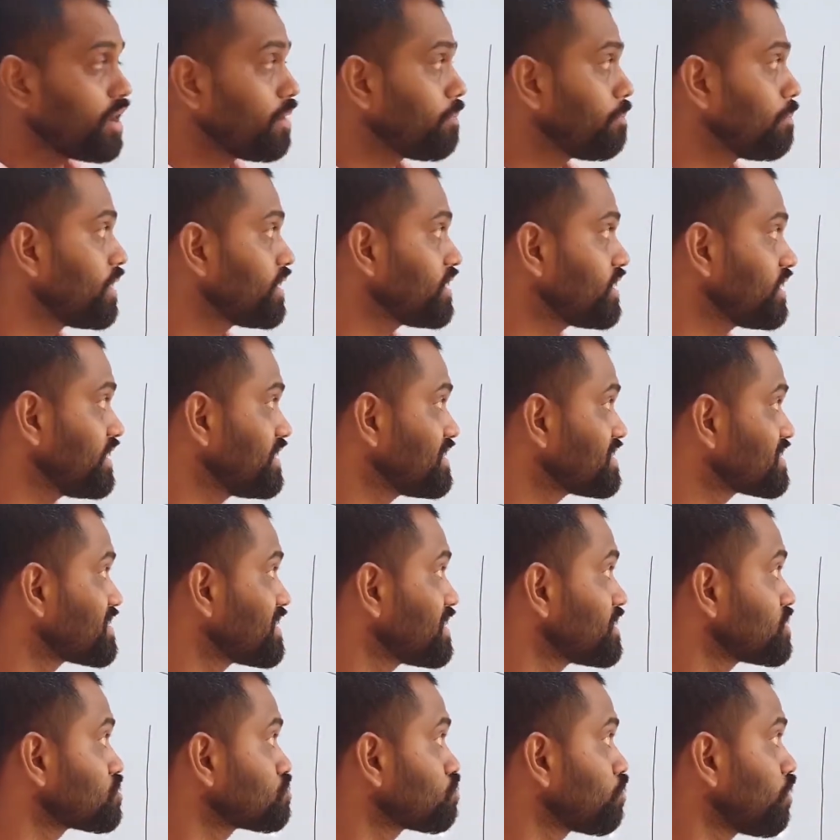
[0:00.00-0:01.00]
but
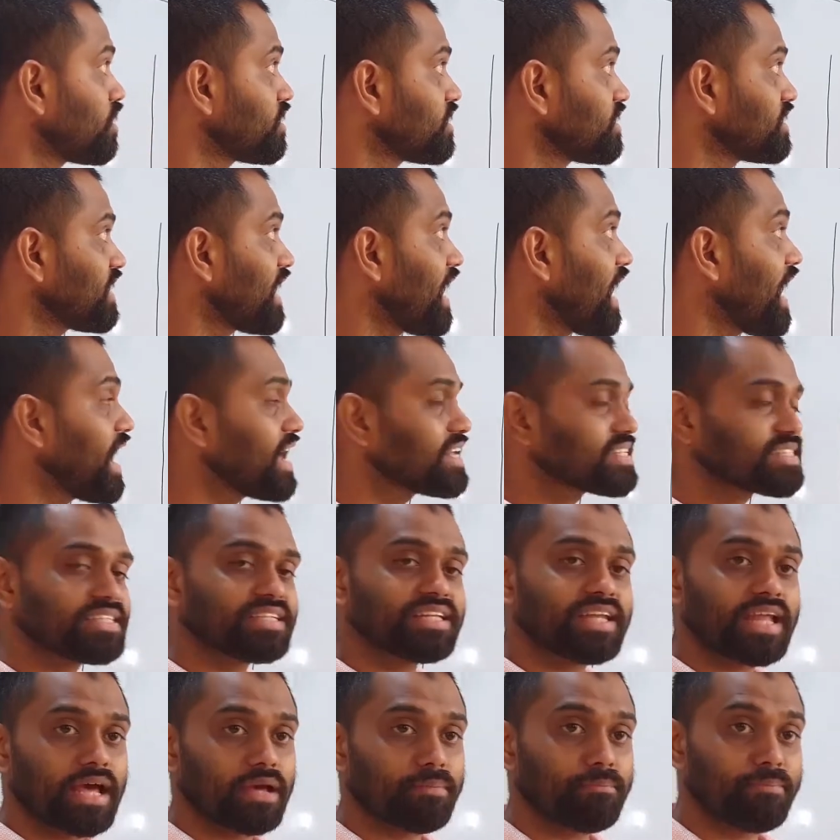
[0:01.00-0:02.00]
instead what it has
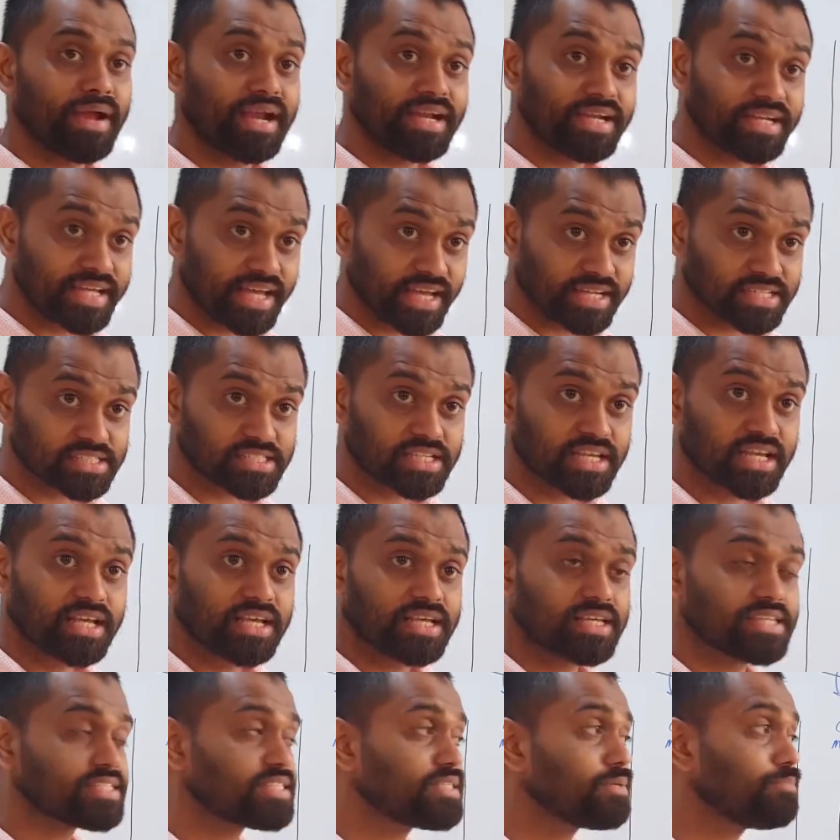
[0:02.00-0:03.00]
in abundance
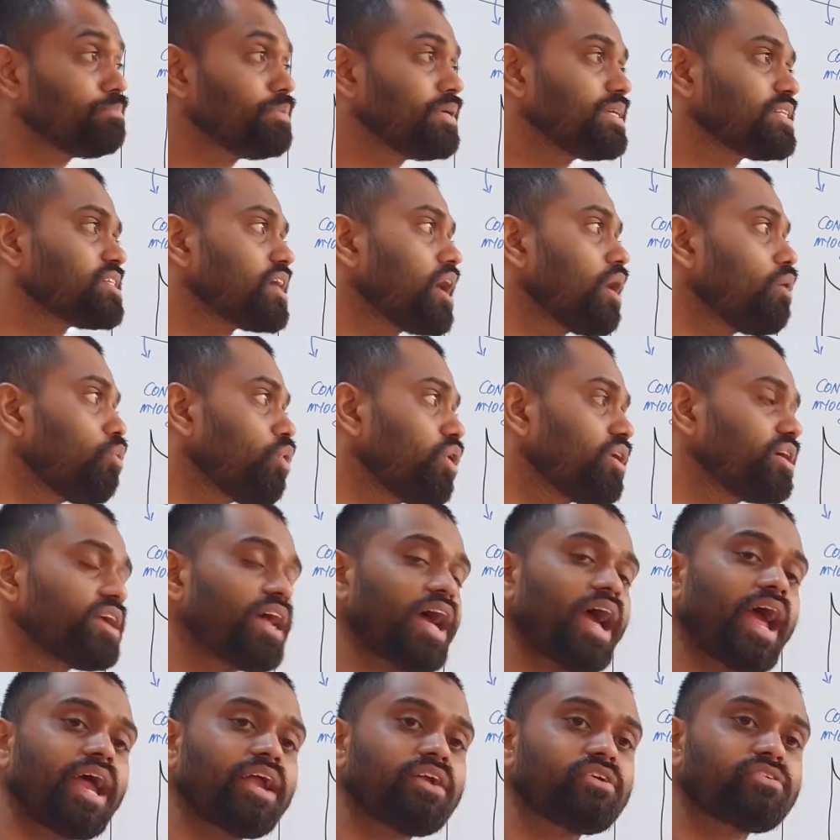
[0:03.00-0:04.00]
is the
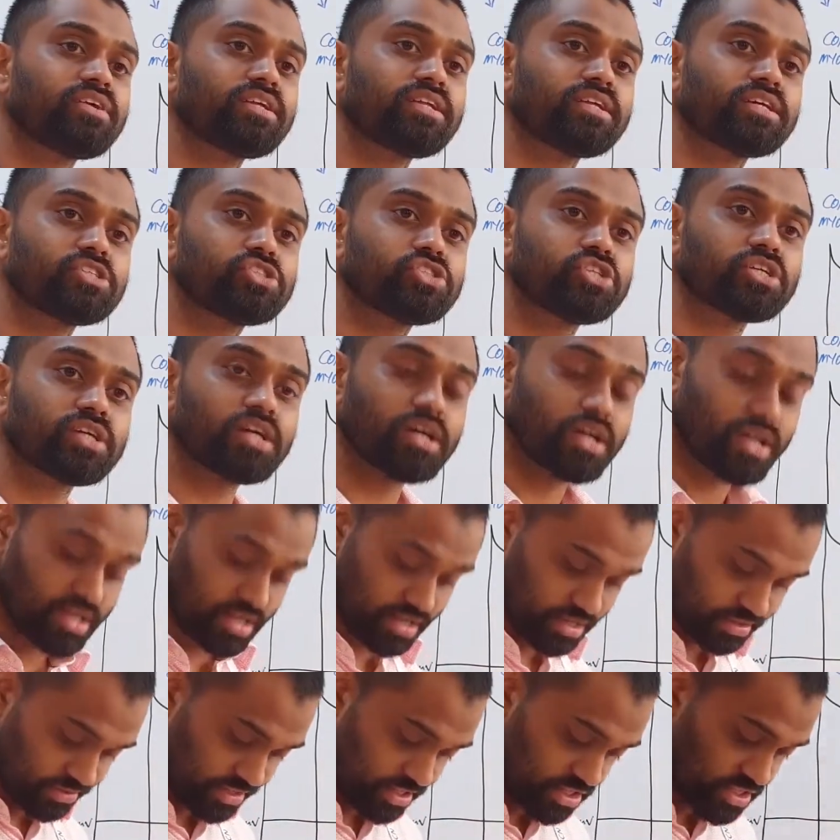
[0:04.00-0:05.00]
beta-1 adrenergic
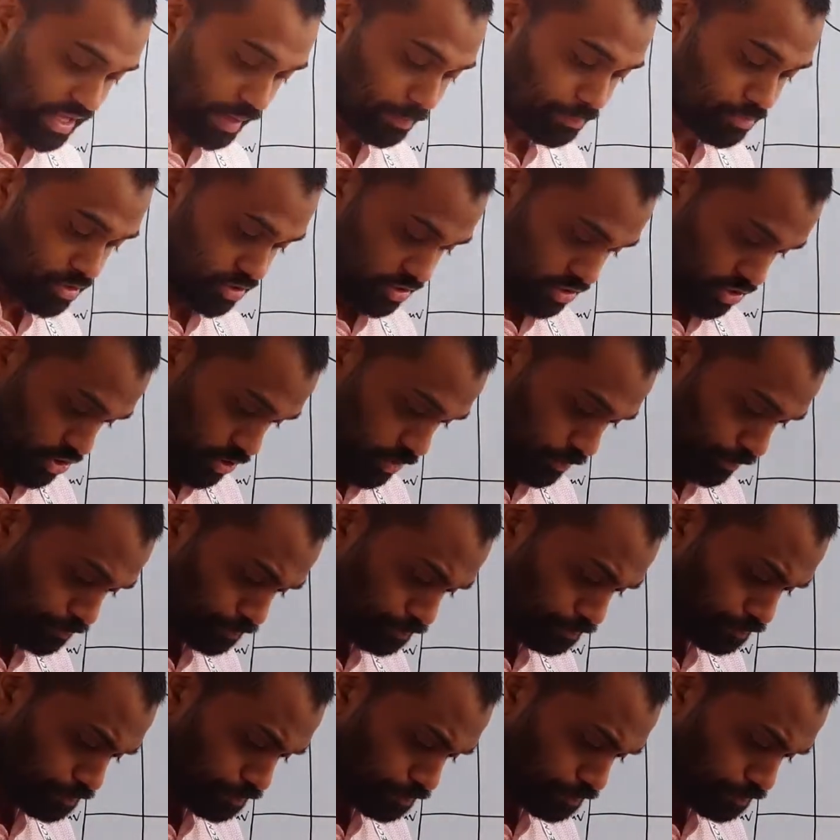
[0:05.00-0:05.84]
receptors.